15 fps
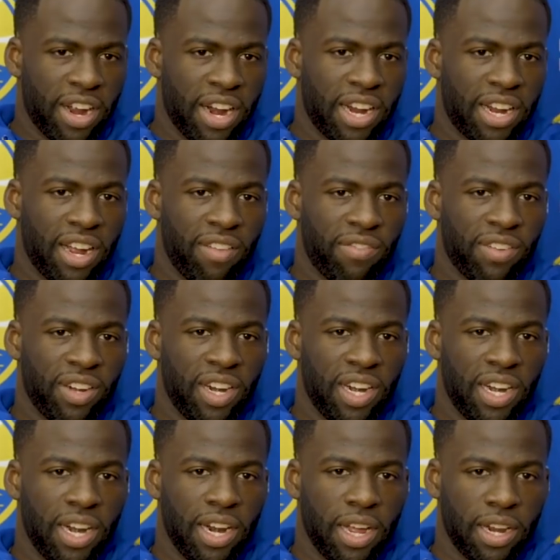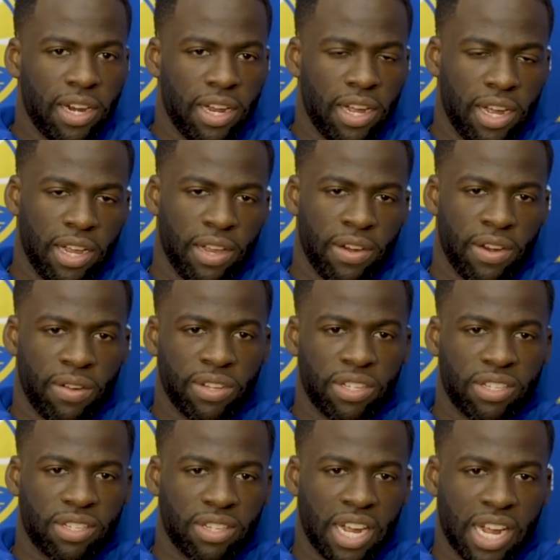very confident in that. Uh, you know,
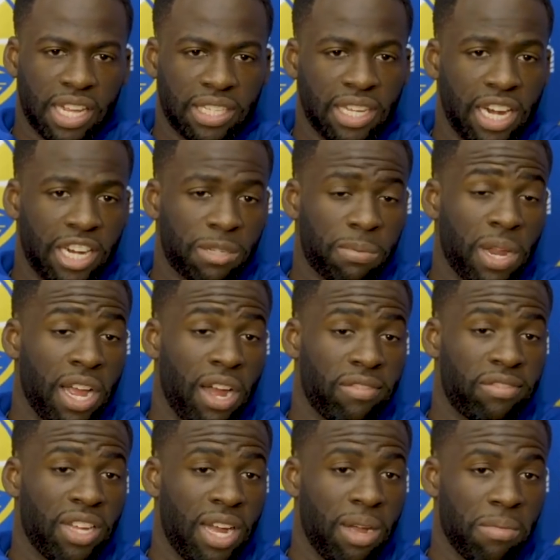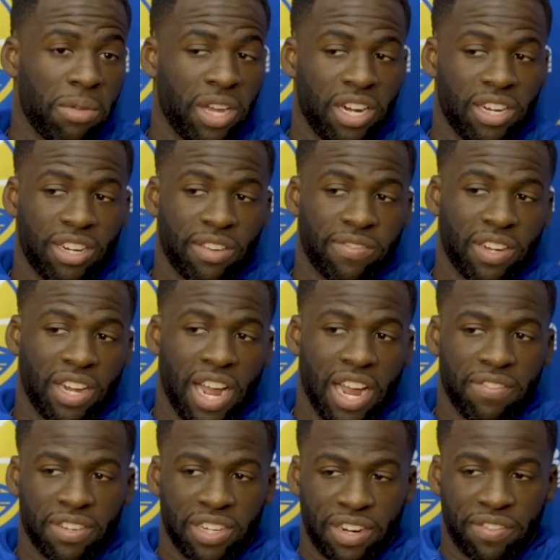like I said, it's playoff time. You get a different
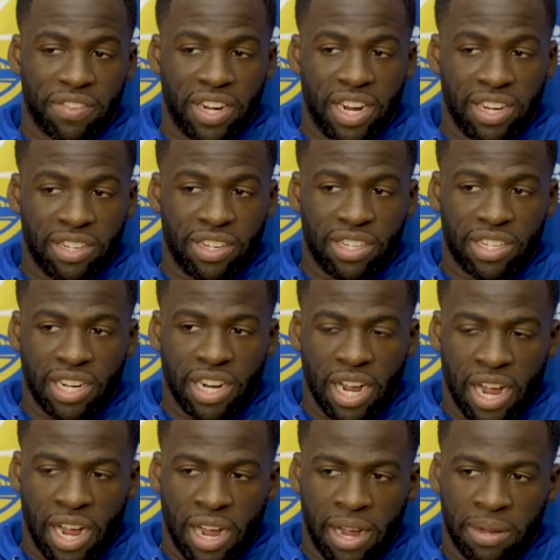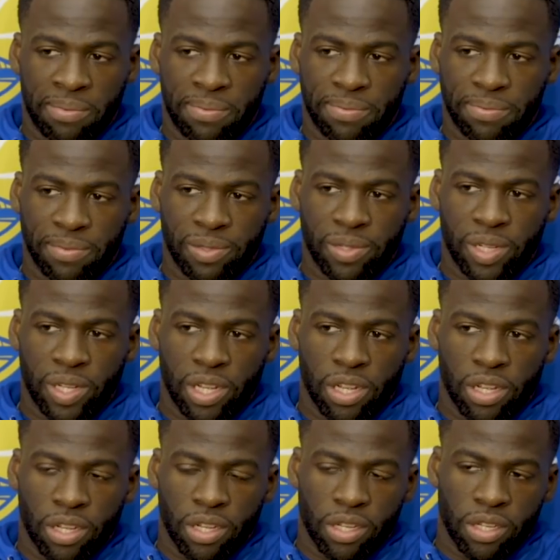life, a different energy. Um,
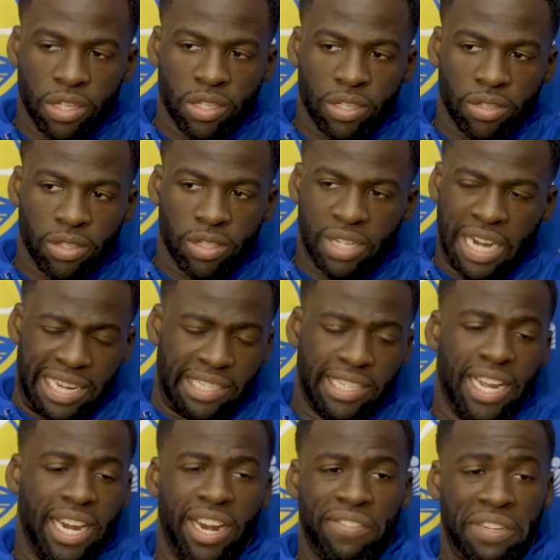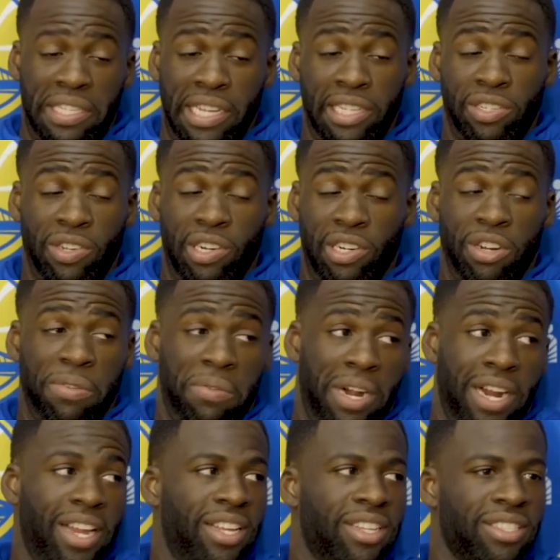not saying everything's going to go
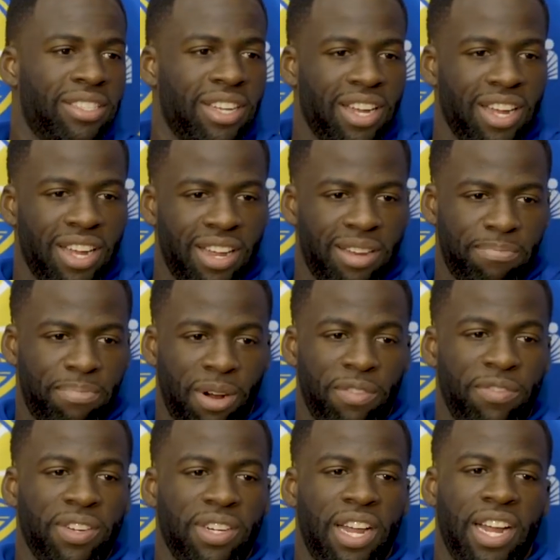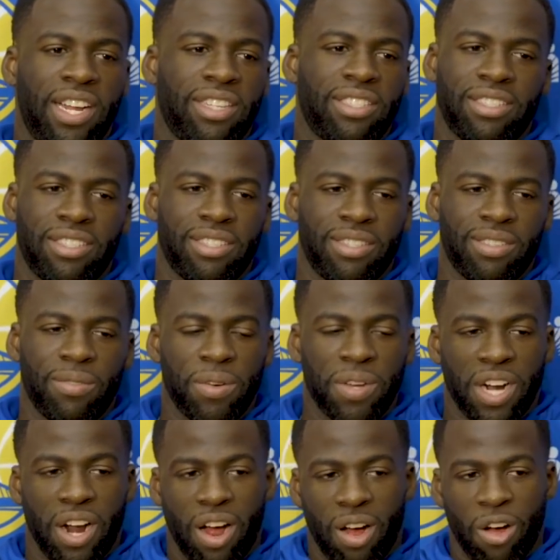right, uh, perfect. Like we
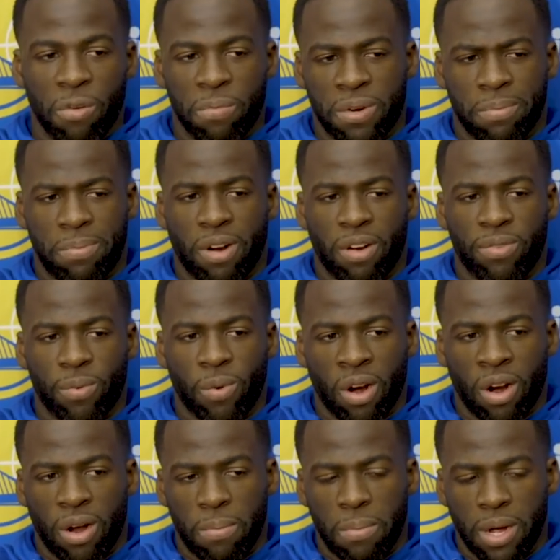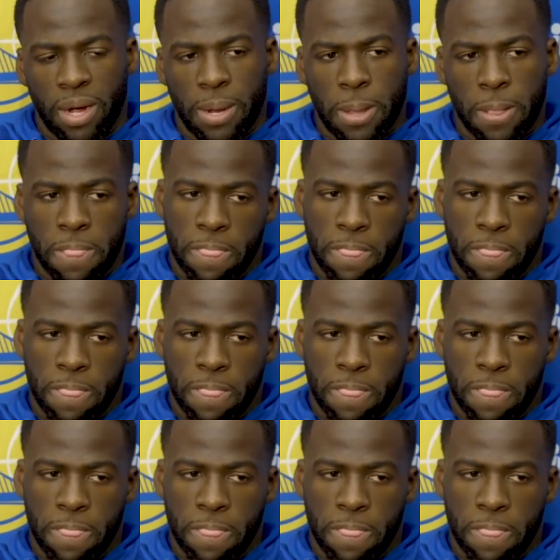would all hope in a perfect world, but